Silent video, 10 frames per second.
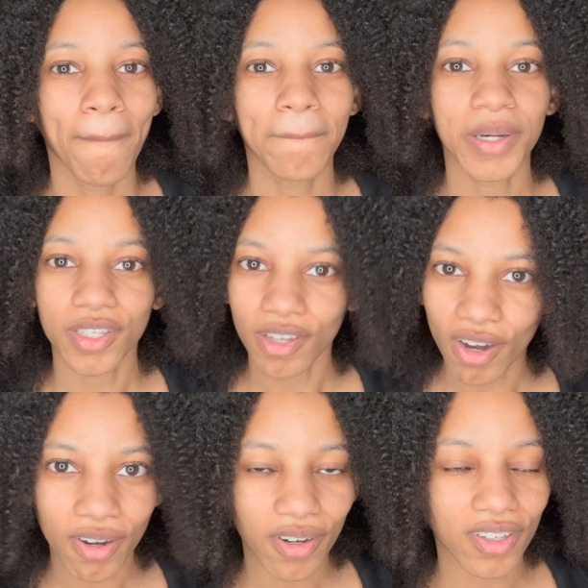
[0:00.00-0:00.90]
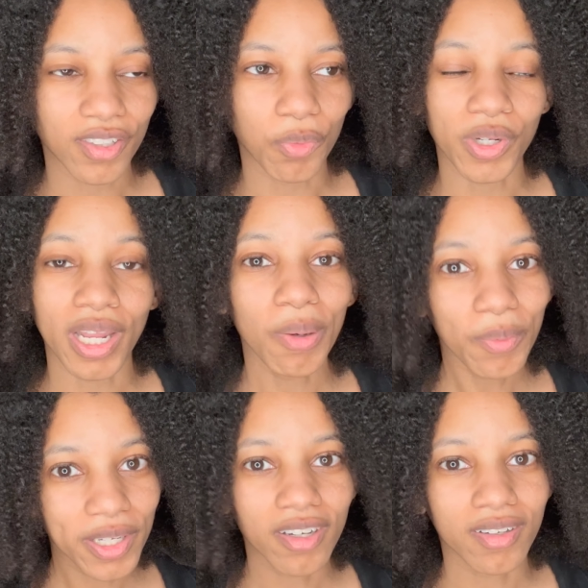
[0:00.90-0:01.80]
But y'all, when I
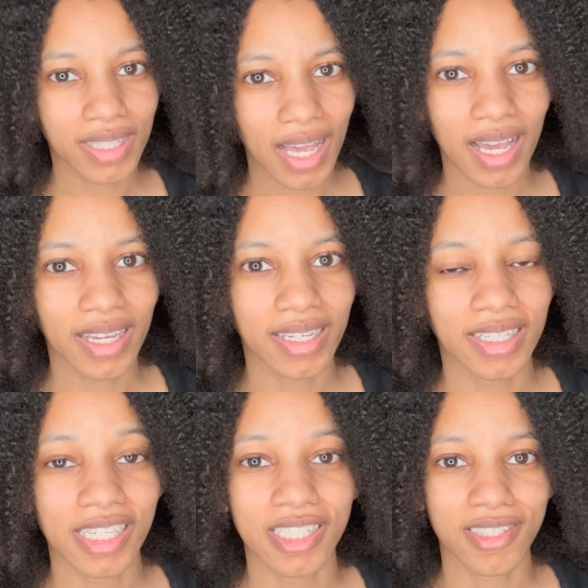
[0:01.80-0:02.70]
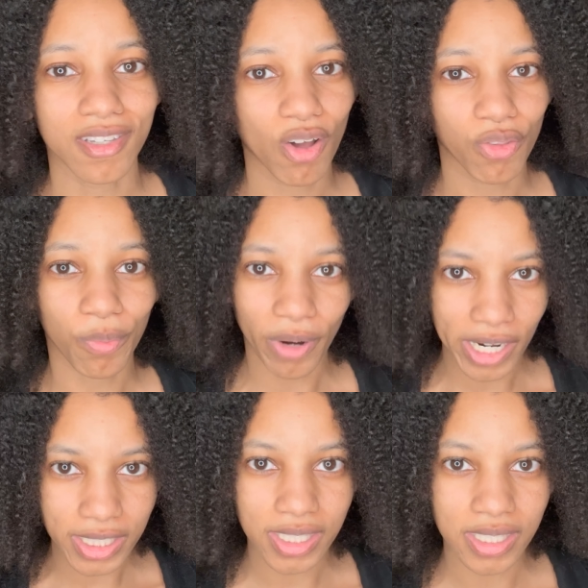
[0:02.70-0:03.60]
went online and saw the
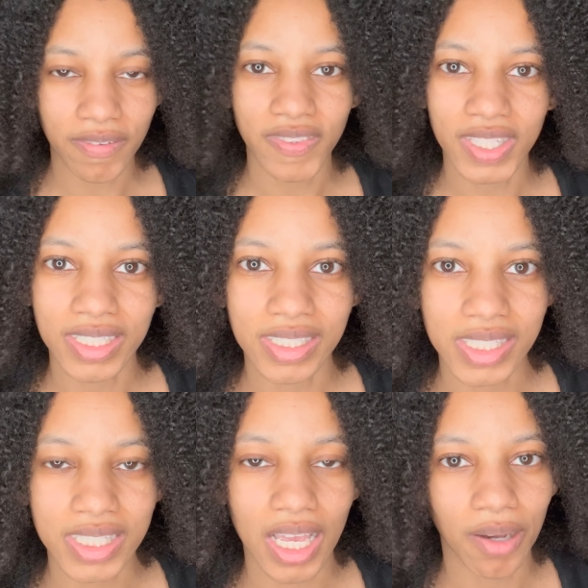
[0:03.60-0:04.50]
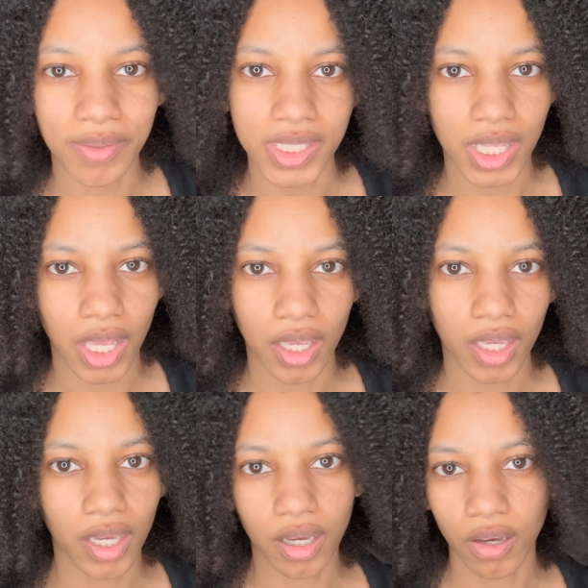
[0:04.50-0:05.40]
prices of these, I was
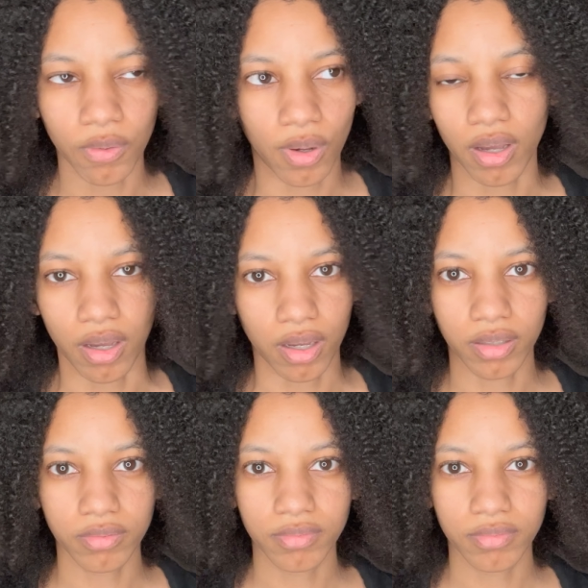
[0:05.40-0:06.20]
like, oh, uh-uh.